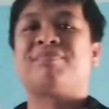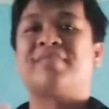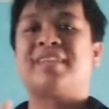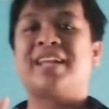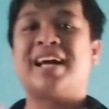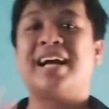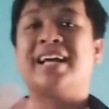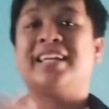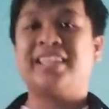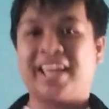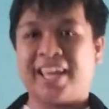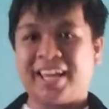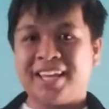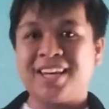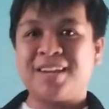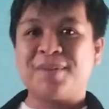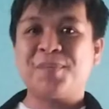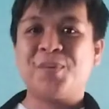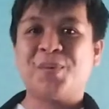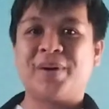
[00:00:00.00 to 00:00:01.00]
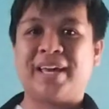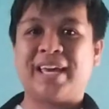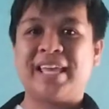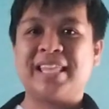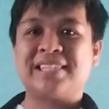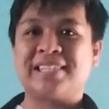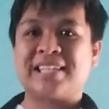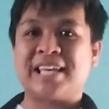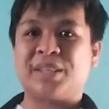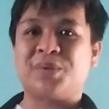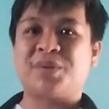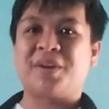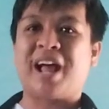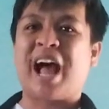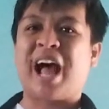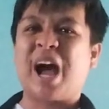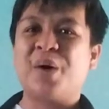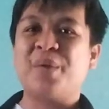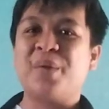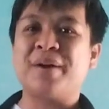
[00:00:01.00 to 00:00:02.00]
nakagain ng more insight on
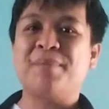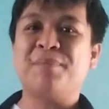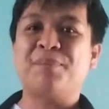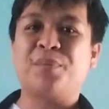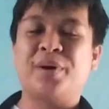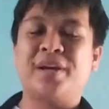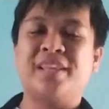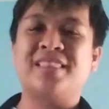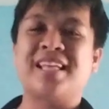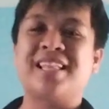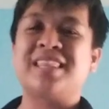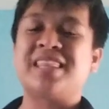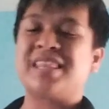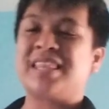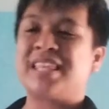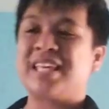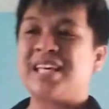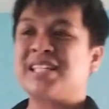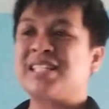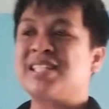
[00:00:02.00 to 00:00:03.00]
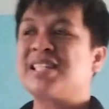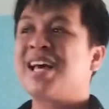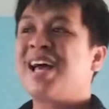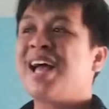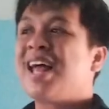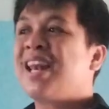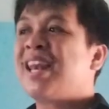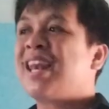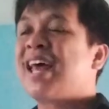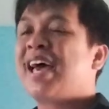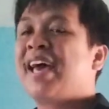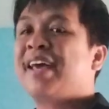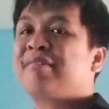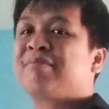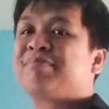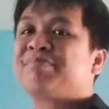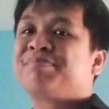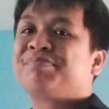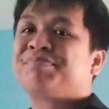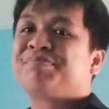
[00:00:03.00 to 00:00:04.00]
how important this like
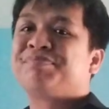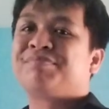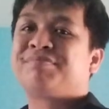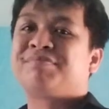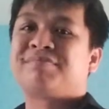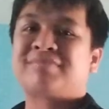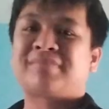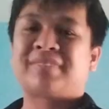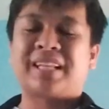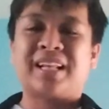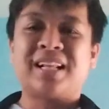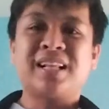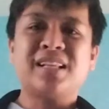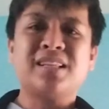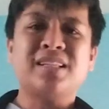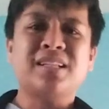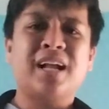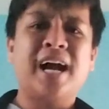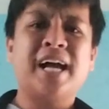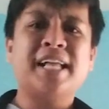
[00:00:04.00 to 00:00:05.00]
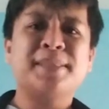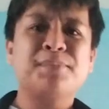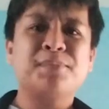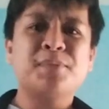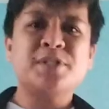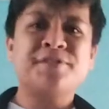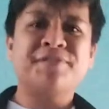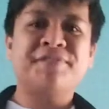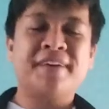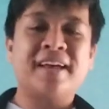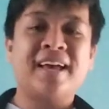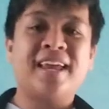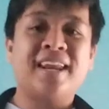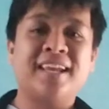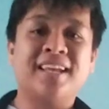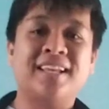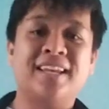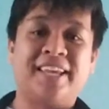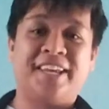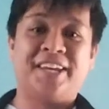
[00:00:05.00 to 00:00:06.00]
atmospheric
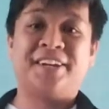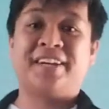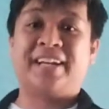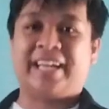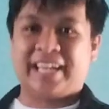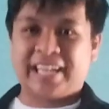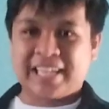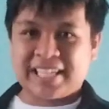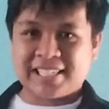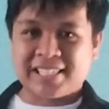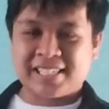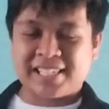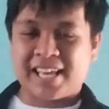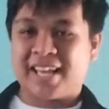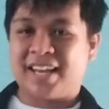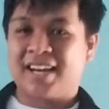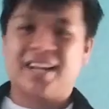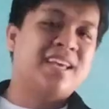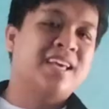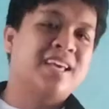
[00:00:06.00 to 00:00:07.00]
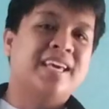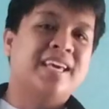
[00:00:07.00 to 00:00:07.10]
layer is and